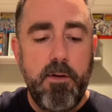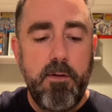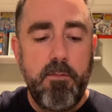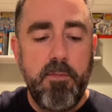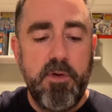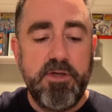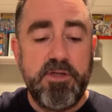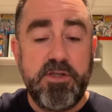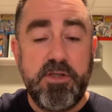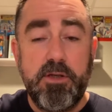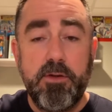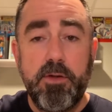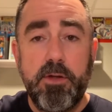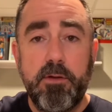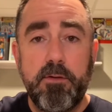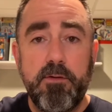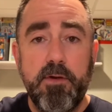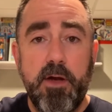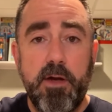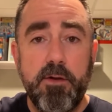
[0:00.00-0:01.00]
ceiling
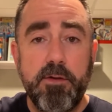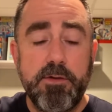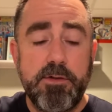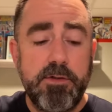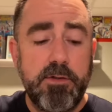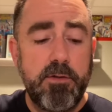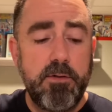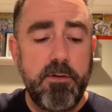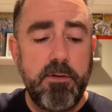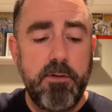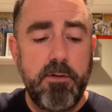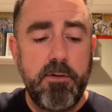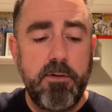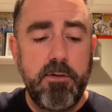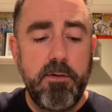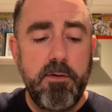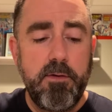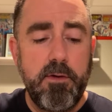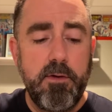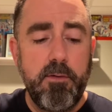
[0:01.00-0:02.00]
tiles.
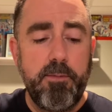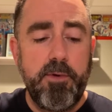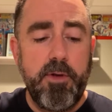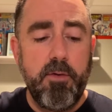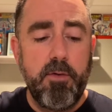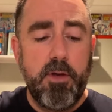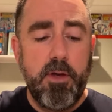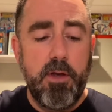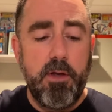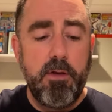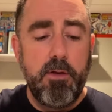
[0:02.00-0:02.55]
It'll be okay.